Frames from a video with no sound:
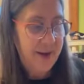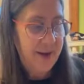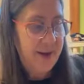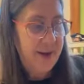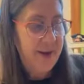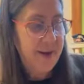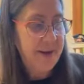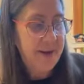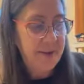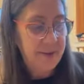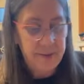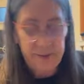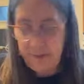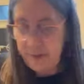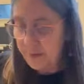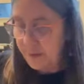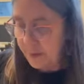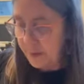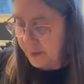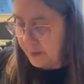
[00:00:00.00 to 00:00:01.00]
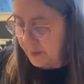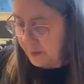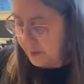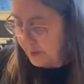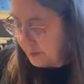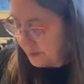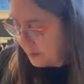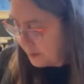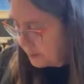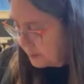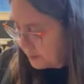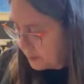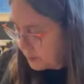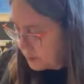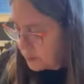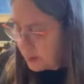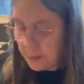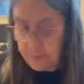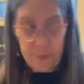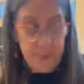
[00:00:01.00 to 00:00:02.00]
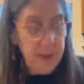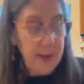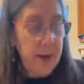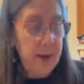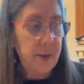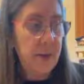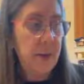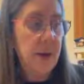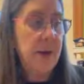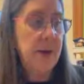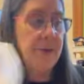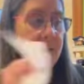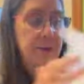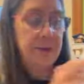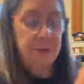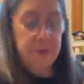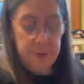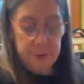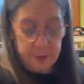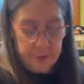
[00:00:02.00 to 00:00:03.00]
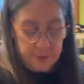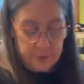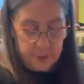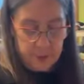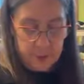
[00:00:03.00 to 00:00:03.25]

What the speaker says: All right, I'll wipe that off.